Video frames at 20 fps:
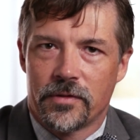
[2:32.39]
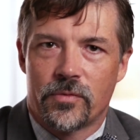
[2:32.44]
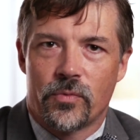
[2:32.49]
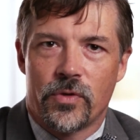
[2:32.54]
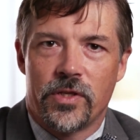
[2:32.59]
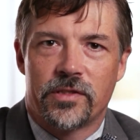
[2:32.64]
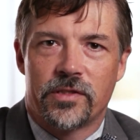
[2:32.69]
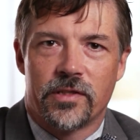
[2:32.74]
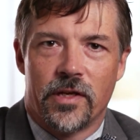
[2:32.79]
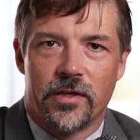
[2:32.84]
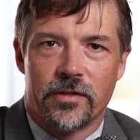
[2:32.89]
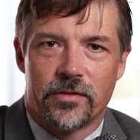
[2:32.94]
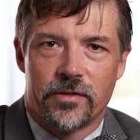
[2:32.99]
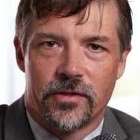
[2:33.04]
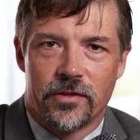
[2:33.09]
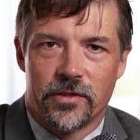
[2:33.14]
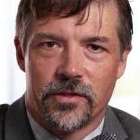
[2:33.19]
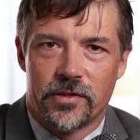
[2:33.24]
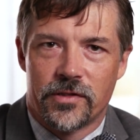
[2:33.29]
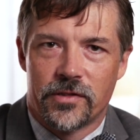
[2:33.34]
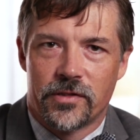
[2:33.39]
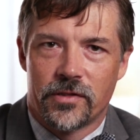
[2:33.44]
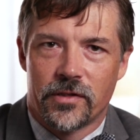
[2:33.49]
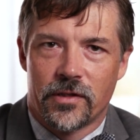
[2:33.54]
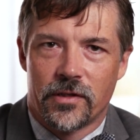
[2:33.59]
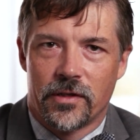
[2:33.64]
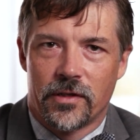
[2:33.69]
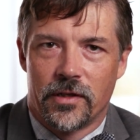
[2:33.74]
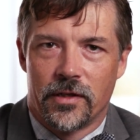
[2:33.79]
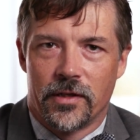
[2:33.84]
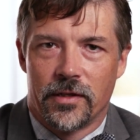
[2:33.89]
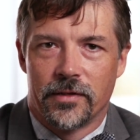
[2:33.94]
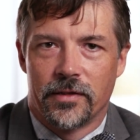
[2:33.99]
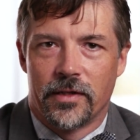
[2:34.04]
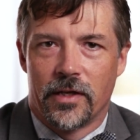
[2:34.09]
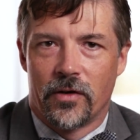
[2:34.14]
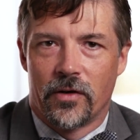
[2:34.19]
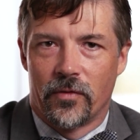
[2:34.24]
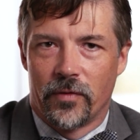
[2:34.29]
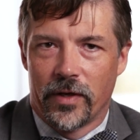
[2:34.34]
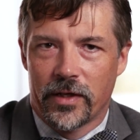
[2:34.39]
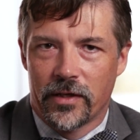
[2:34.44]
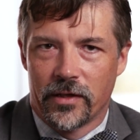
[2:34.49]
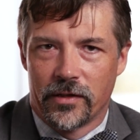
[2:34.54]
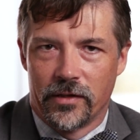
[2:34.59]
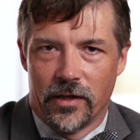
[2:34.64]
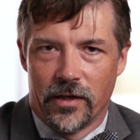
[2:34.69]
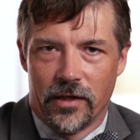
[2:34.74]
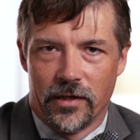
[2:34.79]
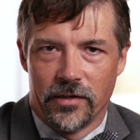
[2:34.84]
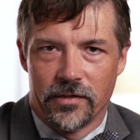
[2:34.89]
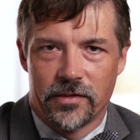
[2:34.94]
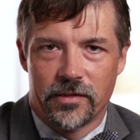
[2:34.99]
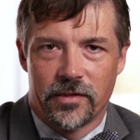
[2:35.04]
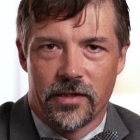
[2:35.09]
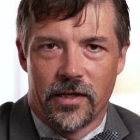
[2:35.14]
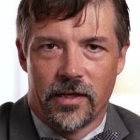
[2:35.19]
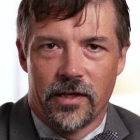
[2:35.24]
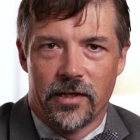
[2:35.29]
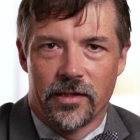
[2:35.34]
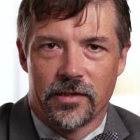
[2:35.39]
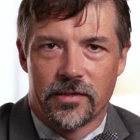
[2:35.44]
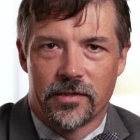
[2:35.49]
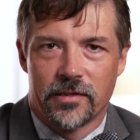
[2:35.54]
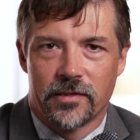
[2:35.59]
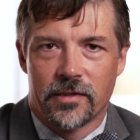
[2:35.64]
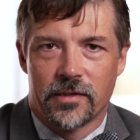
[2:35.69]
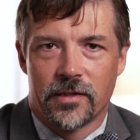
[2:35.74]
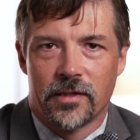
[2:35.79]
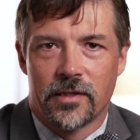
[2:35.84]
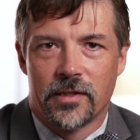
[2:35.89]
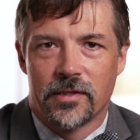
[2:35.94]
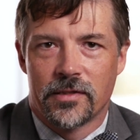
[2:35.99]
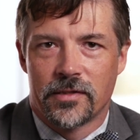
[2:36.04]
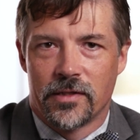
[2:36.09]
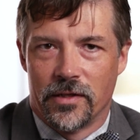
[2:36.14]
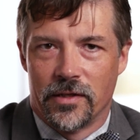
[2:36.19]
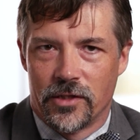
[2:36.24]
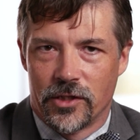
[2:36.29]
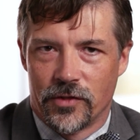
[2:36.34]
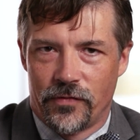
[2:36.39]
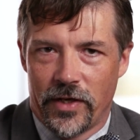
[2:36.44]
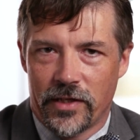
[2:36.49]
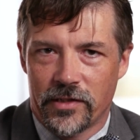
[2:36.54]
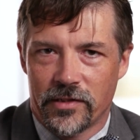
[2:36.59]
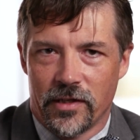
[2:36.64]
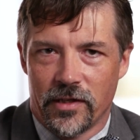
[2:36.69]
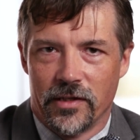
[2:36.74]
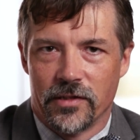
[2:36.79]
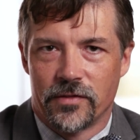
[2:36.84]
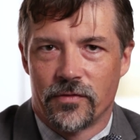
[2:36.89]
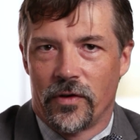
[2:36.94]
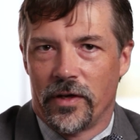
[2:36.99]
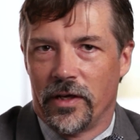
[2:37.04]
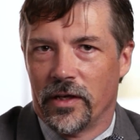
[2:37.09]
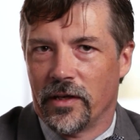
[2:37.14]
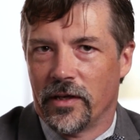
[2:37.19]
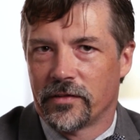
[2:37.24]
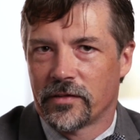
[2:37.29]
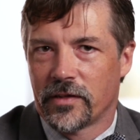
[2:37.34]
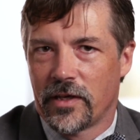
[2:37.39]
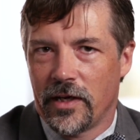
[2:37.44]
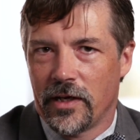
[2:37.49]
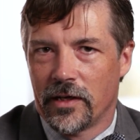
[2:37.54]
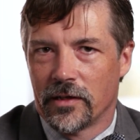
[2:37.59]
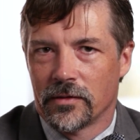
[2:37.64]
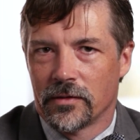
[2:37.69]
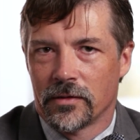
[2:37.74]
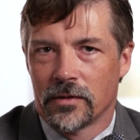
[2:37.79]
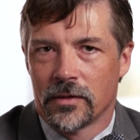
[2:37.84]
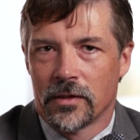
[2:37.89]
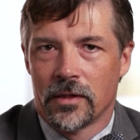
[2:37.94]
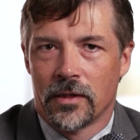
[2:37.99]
three centers that are recognized as centers of excellence for ALS care.